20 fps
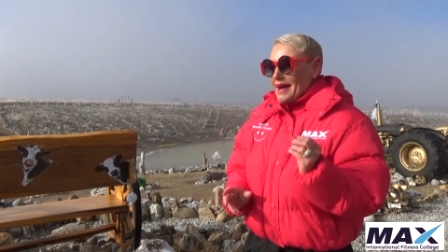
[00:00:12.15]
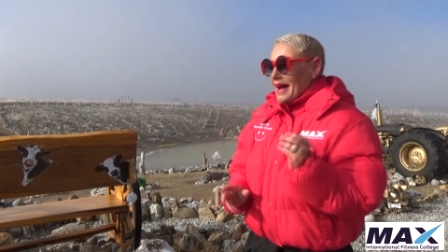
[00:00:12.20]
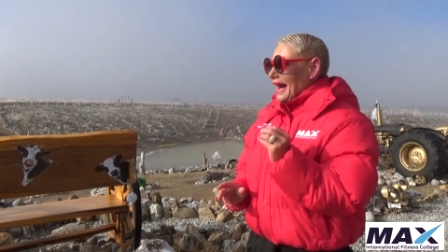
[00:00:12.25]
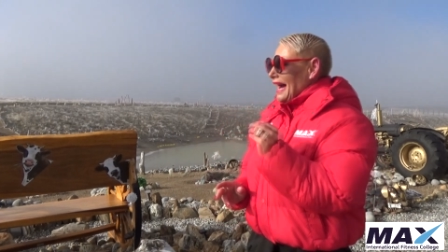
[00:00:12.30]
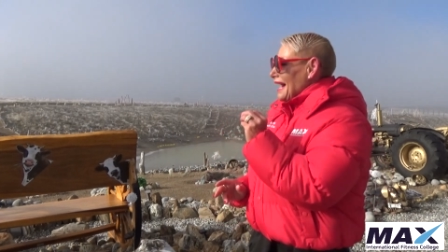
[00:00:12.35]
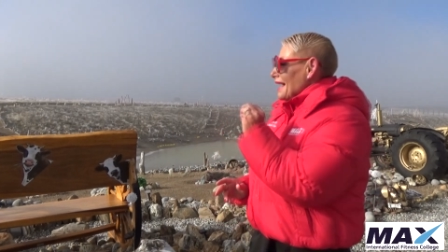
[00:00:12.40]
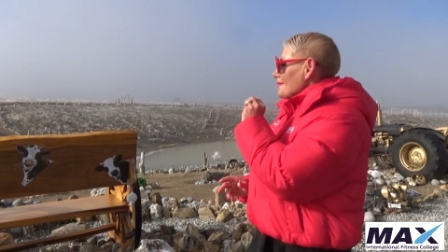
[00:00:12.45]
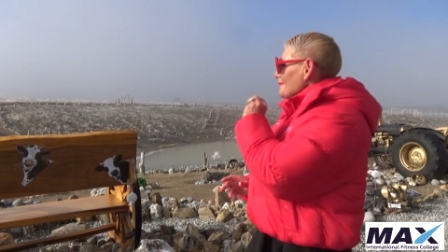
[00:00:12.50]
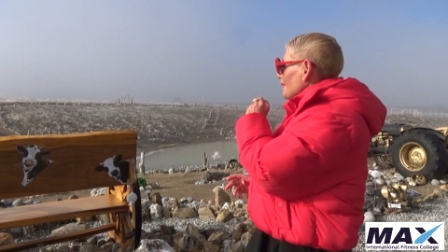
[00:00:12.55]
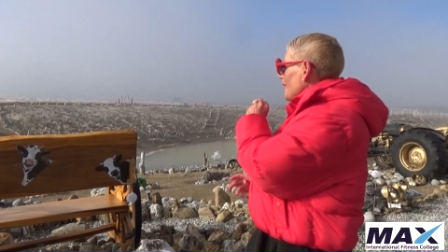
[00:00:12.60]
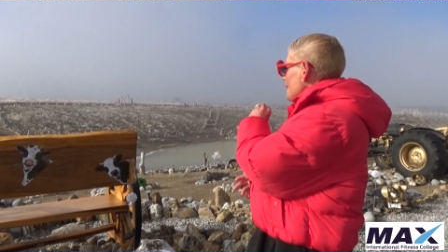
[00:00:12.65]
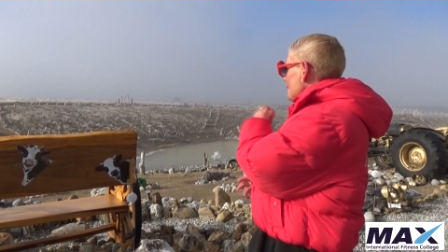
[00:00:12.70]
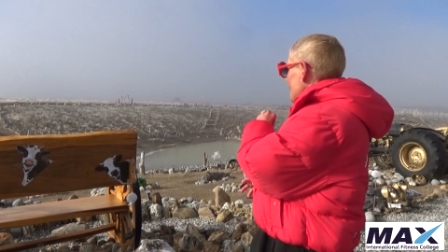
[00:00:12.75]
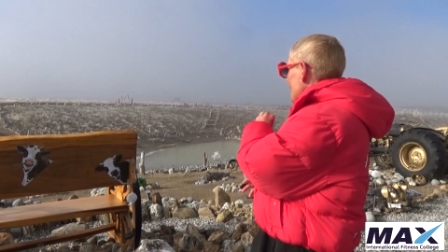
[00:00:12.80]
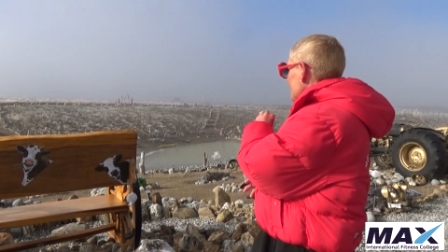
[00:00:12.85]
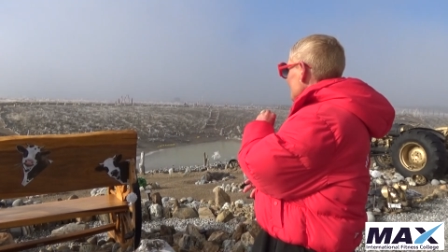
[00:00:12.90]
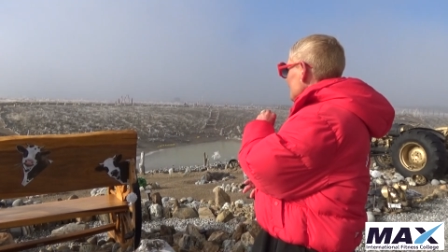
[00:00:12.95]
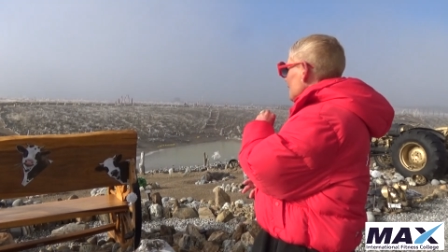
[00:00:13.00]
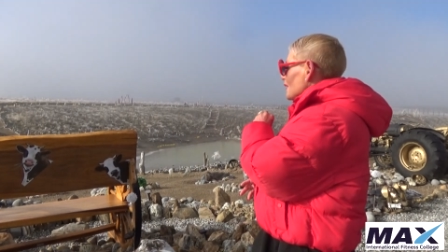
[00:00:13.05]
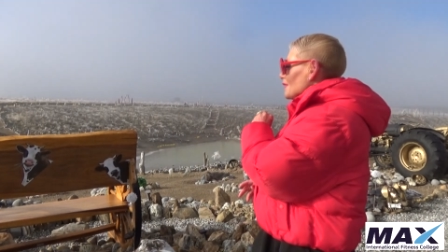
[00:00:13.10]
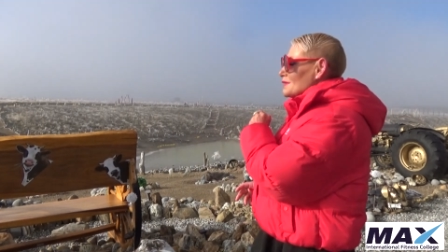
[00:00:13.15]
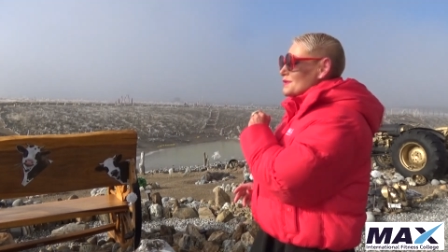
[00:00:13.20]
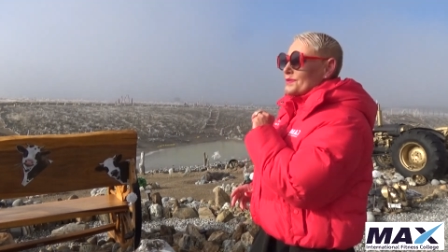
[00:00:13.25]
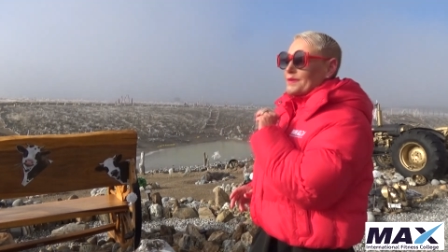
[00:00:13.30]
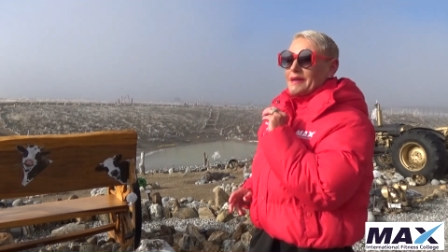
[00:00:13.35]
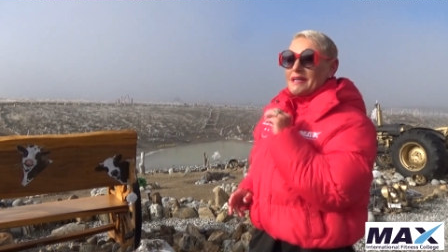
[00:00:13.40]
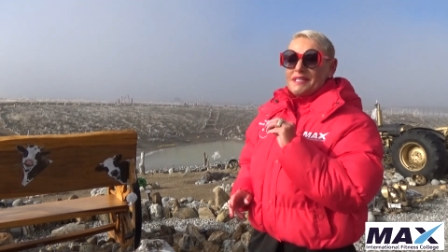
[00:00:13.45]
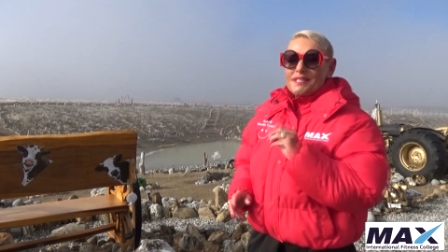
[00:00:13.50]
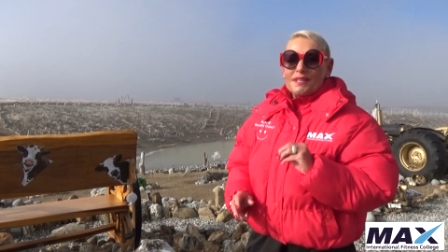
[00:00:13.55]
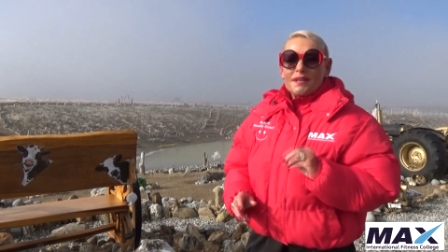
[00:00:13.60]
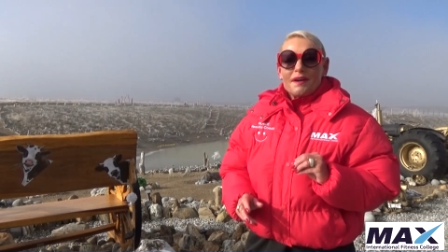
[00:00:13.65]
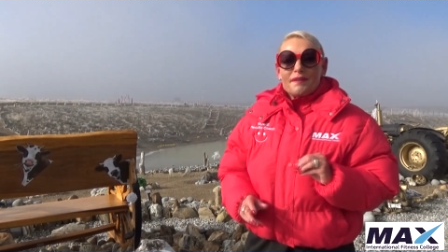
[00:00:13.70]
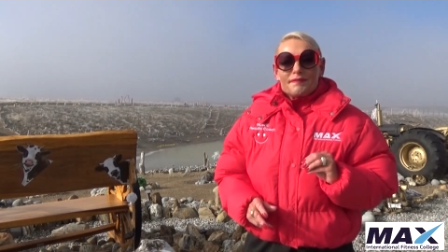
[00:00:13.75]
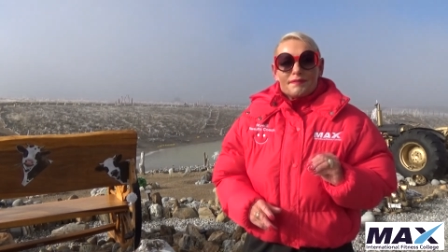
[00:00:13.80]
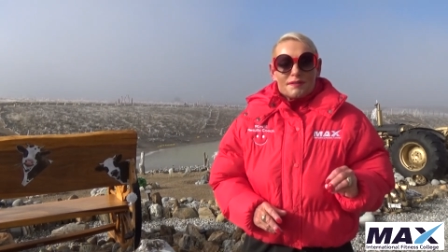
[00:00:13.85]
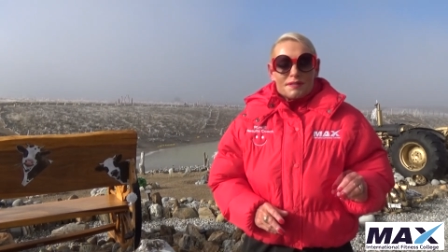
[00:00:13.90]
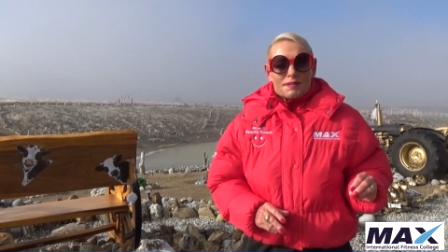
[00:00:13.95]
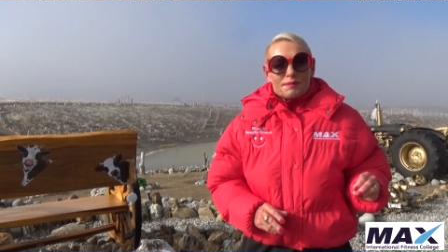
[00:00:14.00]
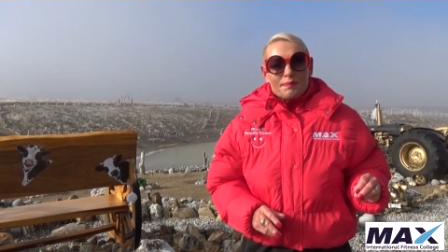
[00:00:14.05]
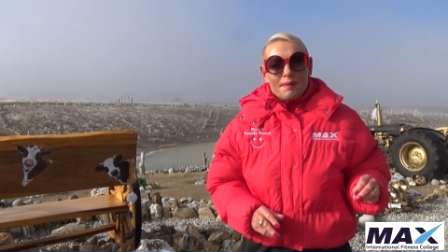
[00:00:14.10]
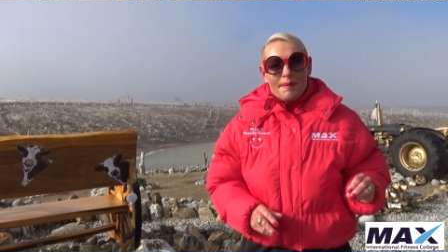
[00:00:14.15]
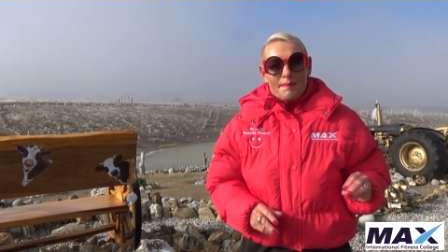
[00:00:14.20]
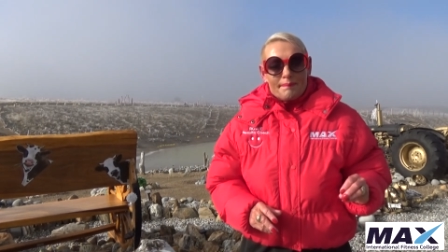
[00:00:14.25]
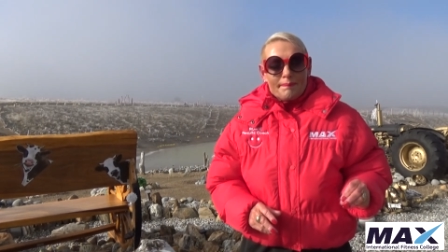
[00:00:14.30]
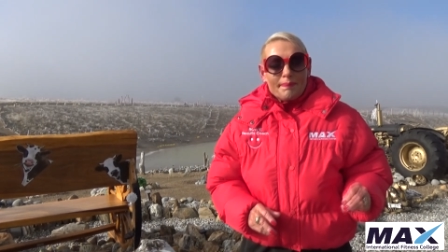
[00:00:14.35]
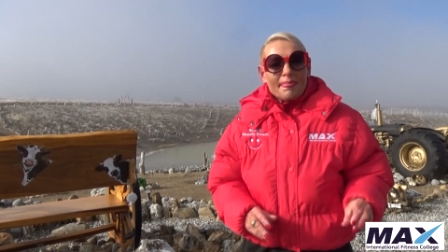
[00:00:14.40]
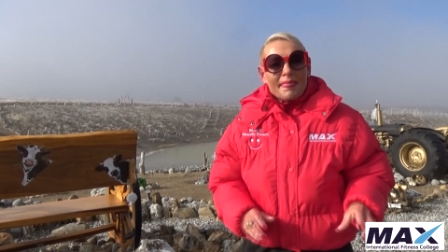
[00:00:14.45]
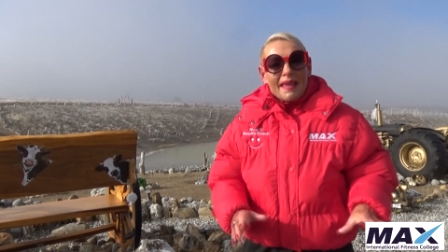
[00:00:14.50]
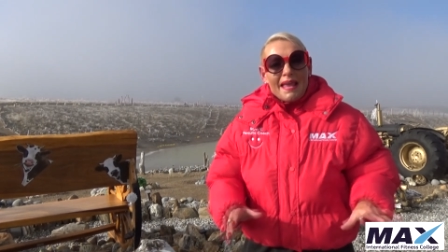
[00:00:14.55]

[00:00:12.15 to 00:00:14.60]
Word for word: Uh, my puppy dogs wanted to go for a swim,